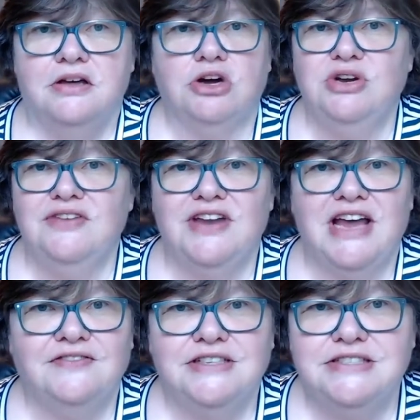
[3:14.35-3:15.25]
Don't even
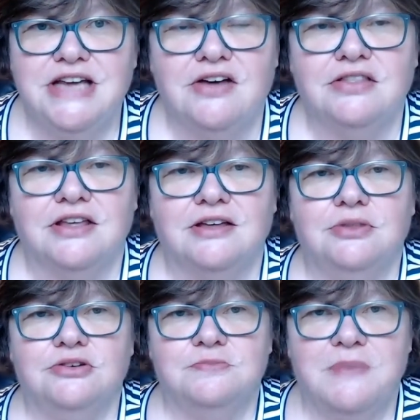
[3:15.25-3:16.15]
have to tell them
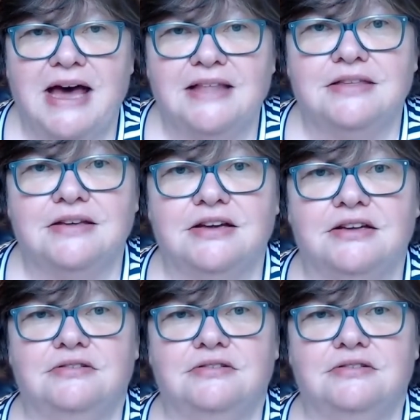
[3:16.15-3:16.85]
there's math in it.